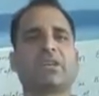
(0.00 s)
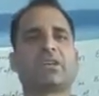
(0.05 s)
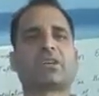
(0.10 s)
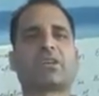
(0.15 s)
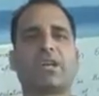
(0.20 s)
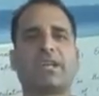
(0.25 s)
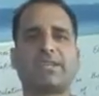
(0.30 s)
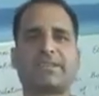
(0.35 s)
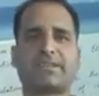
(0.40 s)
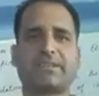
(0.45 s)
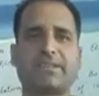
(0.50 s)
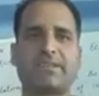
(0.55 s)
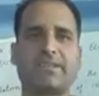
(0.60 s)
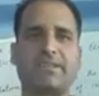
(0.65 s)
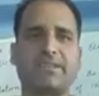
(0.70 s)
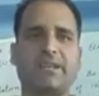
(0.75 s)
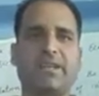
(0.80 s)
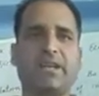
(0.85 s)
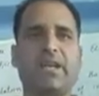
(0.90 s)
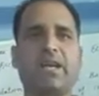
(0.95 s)

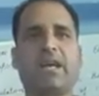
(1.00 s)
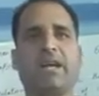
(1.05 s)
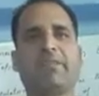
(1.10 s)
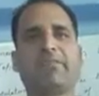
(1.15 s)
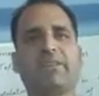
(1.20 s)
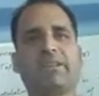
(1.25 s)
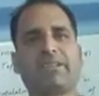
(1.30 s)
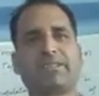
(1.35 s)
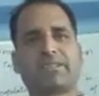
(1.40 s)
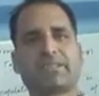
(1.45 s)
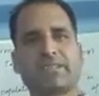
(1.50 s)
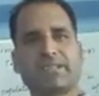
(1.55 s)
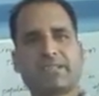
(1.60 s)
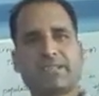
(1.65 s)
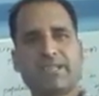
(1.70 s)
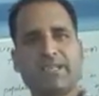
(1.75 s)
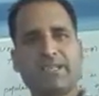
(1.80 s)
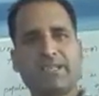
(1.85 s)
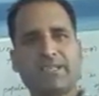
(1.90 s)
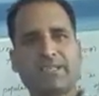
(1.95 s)
country, every
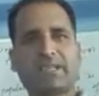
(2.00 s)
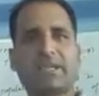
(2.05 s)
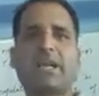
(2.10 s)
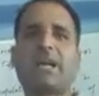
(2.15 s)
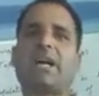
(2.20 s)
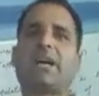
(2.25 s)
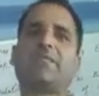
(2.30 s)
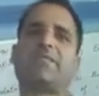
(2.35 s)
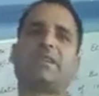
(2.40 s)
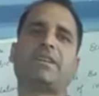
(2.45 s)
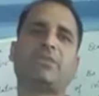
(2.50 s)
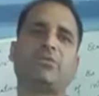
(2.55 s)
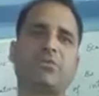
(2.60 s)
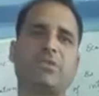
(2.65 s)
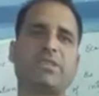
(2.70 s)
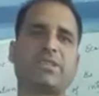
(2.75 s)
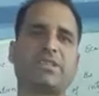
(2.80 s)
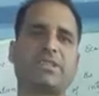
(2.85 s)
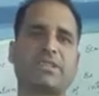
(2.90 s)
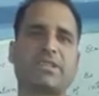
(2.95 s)
state, every
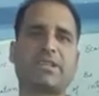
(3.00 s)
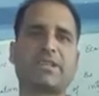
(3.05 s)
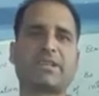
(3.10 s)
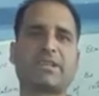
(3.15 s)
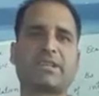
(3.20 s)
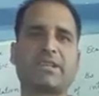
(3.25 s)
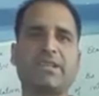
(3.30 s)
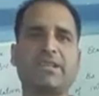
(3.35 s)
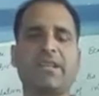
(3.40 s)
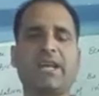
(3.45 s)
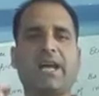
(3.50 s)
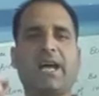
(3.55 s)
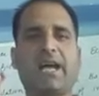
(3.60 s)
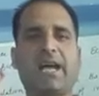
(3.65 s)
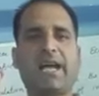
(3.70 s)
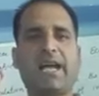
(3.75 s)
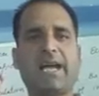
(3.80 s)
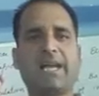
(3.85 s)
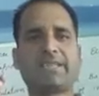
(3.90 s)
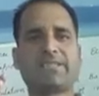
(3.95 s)
union territory
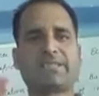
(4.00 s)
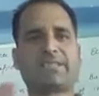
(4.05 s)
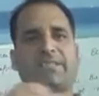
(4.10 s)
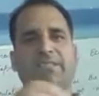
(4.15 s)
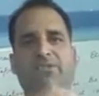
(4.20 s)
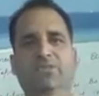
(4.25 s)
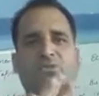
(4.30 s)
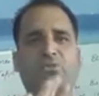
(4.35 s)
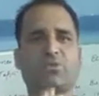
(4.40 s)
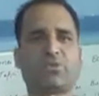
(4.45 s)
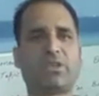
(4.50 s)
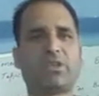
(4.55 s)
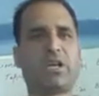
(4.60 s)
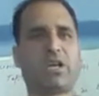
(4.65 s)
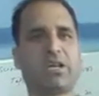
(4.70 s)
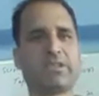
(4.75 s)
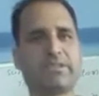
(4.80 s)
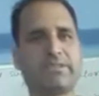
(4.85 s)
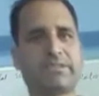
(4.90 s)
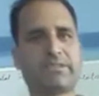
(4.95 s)
has its own
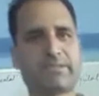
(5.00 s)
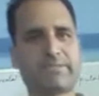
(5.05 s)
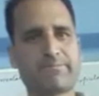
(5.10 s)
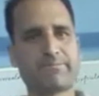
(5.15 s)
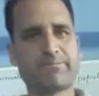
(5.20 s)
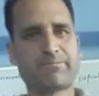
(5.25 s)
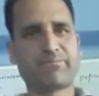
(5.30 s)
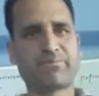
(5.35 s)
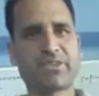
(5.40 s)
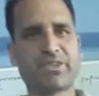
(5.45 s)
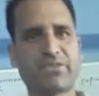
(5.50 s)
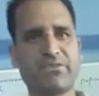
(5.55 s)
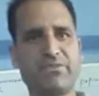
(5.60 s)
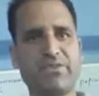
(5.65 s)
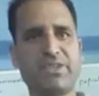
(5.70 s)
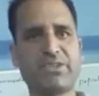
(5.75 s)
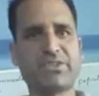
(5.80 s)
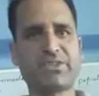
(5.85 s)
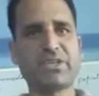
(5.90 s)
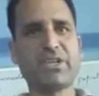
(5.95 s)
laws,
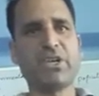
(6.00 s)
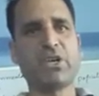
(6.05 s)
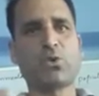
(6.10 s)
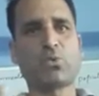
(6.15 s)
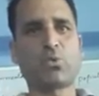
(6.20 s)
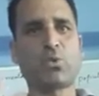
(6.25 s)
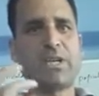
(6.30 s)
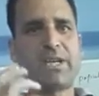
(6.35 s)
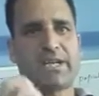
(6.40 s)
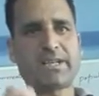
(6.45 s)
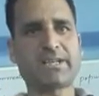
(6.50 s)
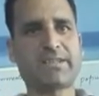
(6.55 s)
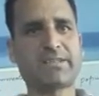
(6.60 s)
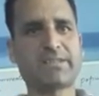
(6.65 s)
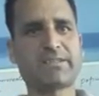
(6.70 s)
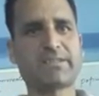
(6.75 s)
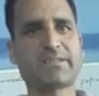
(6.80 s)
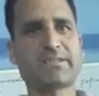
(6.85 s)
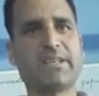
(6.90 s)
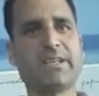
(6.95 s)
which
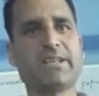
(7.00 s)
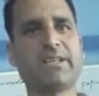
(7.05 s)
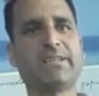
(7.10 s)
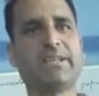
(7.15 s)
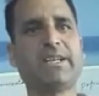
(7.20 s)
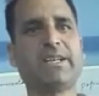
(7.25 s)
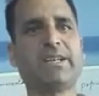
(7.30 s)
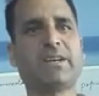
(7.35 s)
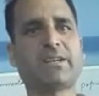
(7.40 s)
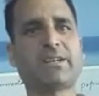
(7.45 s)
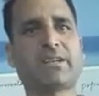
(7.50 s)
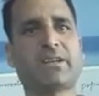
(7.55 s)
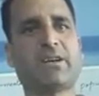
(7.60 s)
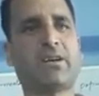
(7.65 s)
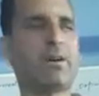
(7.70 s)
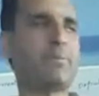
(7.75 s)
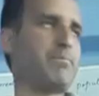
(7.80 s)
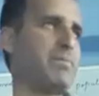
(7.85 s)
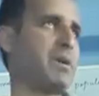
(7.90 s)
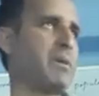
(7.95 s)
collects the data
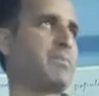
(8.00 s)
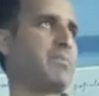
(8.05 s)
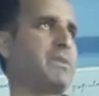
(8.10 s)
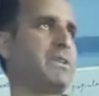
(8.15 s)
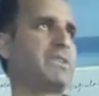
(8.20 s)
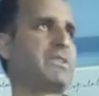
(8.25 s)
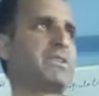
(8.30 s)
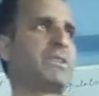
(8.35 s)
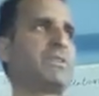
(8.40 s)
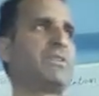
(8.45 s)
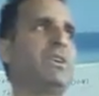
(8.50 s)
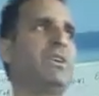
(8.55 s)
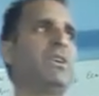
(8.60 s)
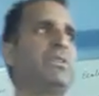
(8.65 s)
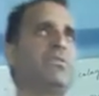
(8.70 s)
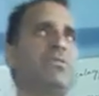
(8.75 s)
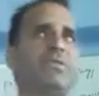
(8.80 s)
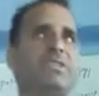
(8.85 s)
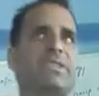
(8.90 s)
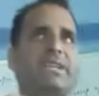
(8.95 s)
of population,
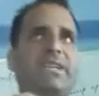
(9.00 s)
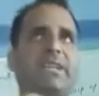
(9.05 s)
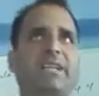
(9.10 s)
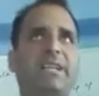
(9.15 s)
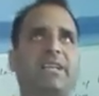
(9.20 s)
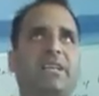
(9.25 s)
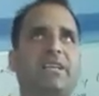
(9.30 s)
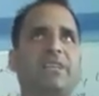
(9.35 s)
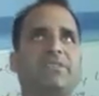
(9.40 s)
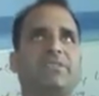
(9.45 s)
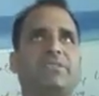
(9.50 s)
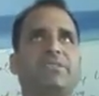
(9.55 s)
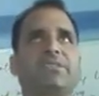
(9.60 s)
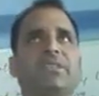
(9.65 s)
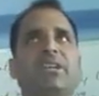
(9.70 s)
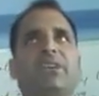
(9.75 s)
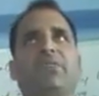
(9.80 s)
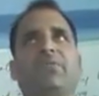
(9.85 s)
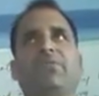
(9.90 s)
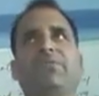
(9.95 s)
which analyzes,
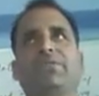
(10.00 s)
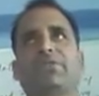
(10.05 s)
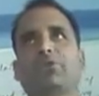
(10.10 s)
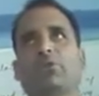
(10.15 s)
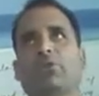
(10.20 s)
which